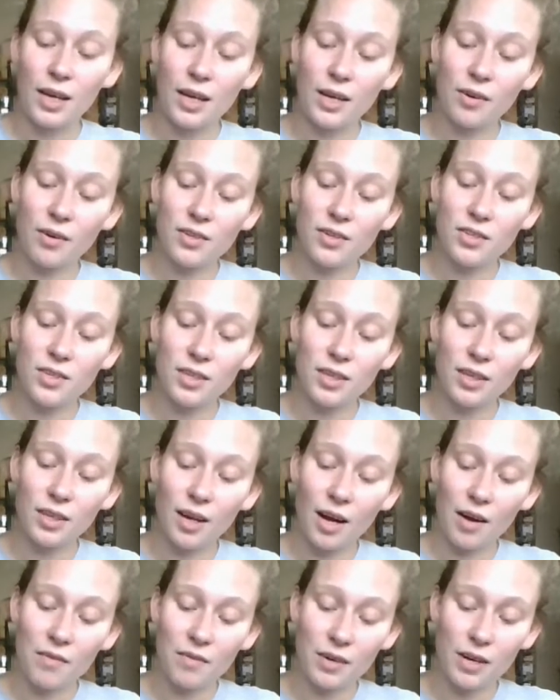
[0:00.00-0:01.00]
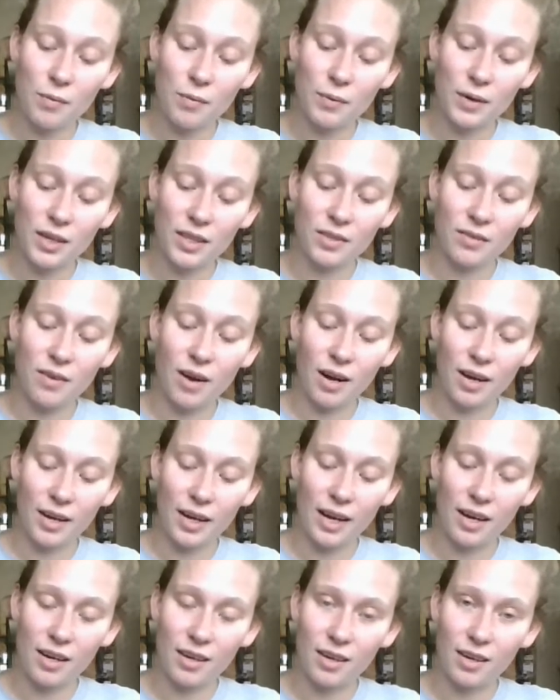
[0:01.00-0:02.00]
He grunted and offered him another
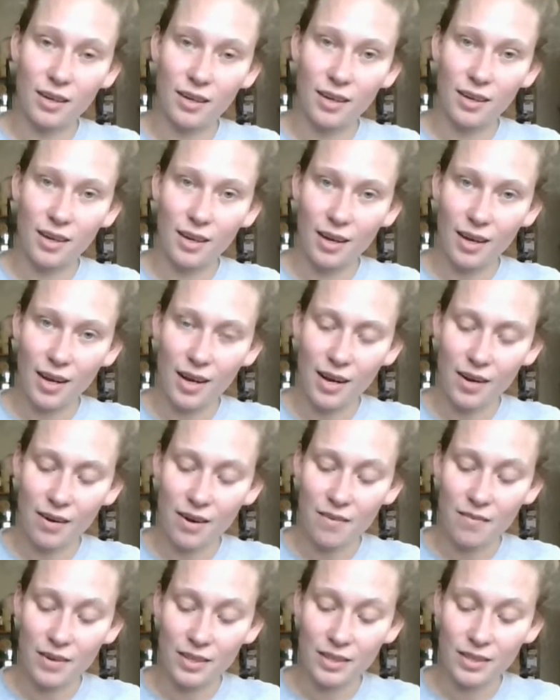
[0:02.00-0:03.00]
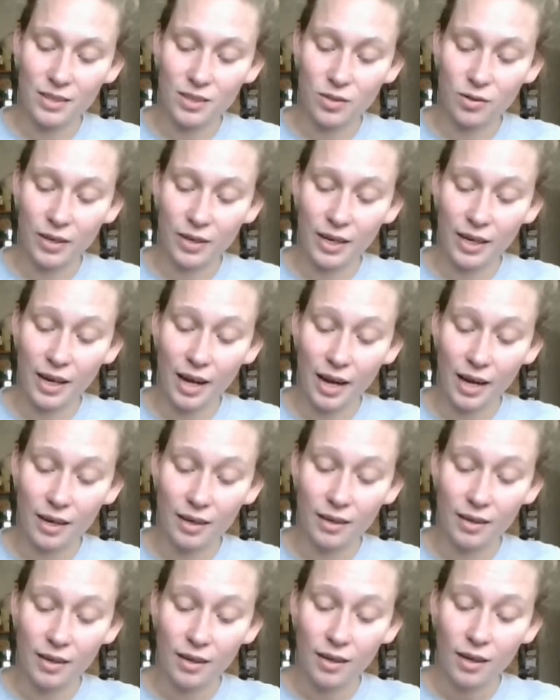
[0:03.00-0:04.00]
rock cake. Harry read the story
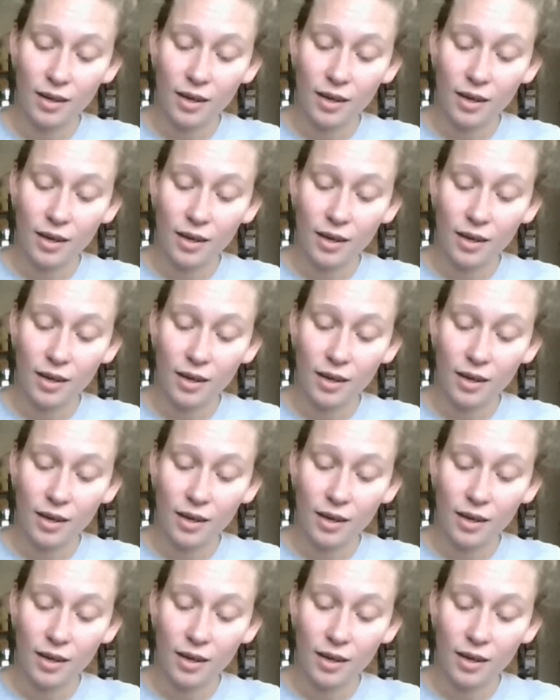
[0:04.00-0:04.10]
again.